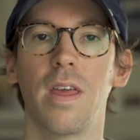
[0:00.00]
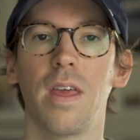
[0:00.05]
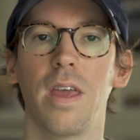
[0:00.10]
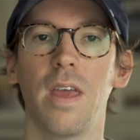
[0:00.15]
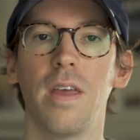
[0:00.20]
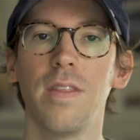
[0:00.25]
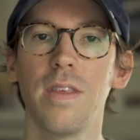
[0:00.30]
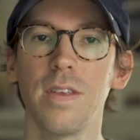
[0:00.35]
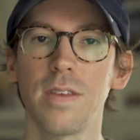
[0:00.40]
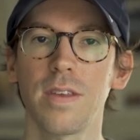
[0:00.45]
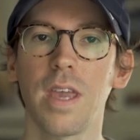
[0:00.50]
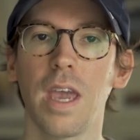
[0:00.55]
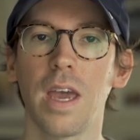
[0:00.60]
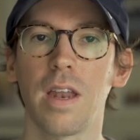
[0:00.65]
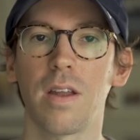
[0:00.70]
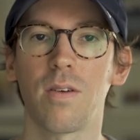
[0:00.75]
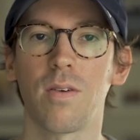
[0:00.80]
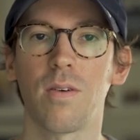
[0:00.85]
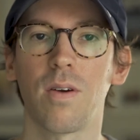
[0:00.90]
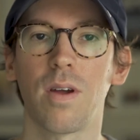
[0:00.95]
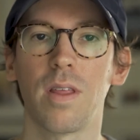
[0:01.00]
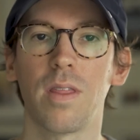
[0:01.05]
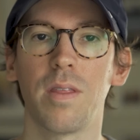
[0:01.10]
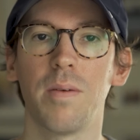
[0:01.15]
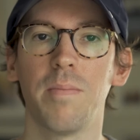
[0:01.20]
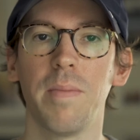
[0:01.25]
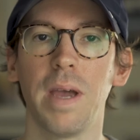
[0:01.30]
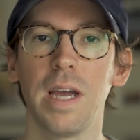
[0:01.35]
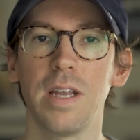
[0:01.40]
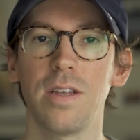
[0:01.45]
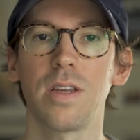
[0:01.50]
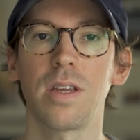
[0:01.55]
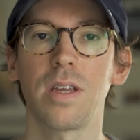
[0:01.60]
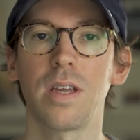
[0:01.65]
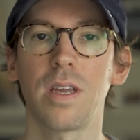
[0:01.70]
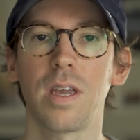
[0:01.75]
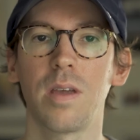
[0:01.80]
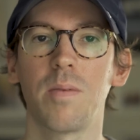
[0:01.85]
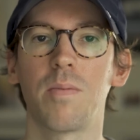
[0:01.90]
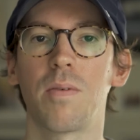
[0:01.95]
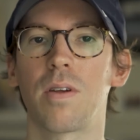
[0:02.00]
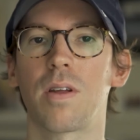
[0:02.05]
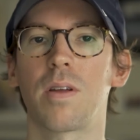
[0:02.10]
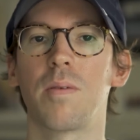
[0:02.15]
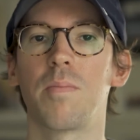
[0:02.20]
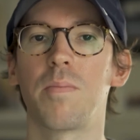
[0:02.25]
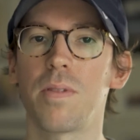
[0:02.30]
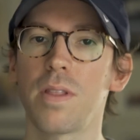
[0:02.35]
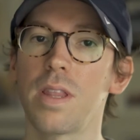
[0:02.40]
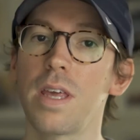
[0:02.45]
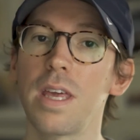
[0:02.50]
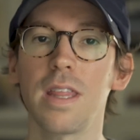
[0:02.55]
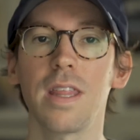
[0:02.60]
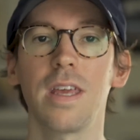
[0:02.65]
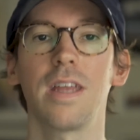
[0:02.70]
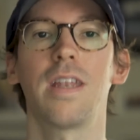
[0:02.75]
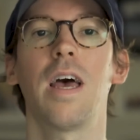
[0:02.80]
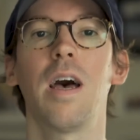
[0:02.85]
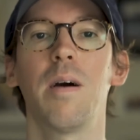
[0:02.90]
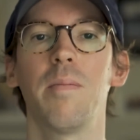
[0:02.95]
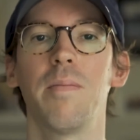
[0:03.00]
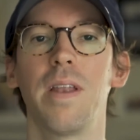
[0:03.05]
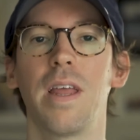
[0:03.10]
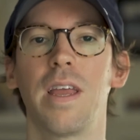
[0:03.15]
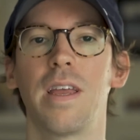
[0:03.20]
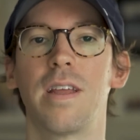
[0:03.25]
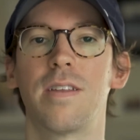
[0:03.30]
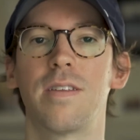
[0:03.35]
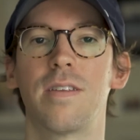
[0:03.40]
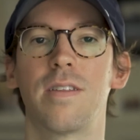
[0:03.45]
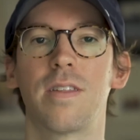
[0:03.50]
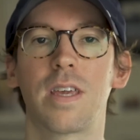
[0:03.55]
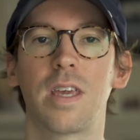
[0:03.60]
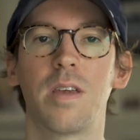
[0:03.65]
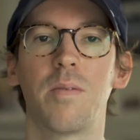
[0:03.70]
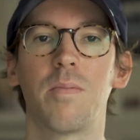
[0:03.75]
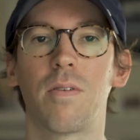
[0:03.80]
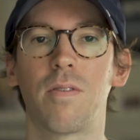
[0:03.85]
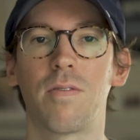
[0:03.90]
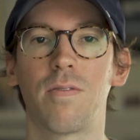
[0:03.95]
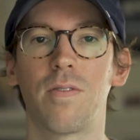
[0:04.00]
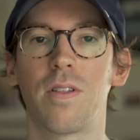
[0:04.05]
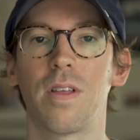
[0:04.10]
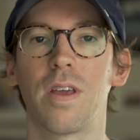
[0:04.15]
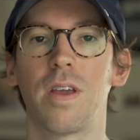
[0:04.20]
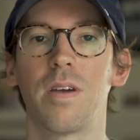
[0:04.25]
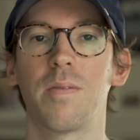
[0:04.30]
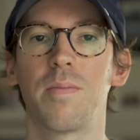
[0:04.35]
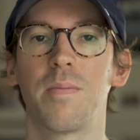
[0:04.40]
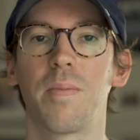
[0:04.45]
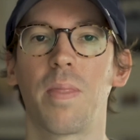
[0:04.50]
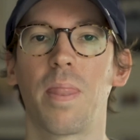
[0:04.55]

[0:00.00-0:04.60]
In this category, the Magic Keyboard completely dominates the Keyboard Folio.